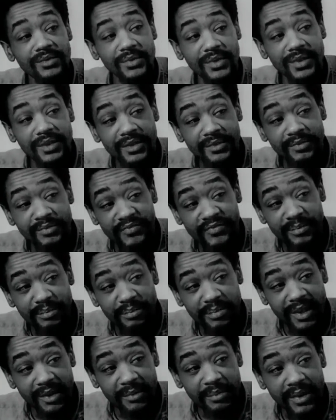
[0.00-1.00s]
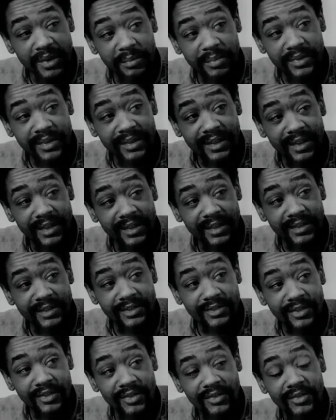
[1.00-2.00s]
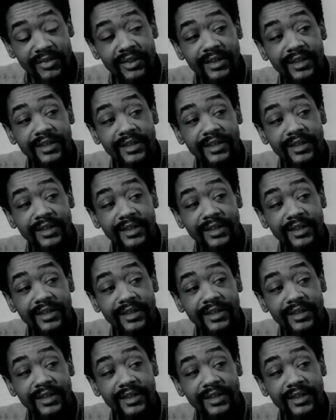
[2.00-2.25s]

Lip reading: with a little bell pepper in there, you know,